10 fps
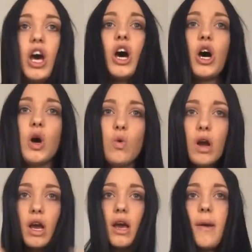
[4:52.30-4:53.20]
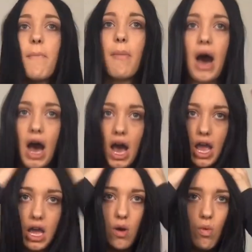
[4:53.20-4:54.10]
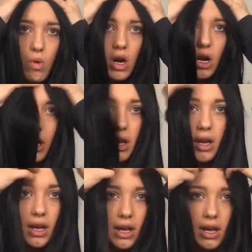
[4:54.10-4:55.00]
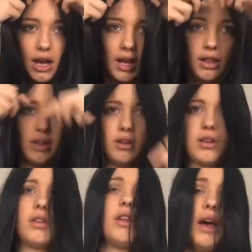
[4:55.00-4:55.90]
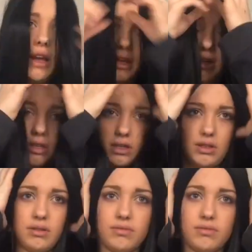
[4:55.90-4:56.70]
Oh my word. I look like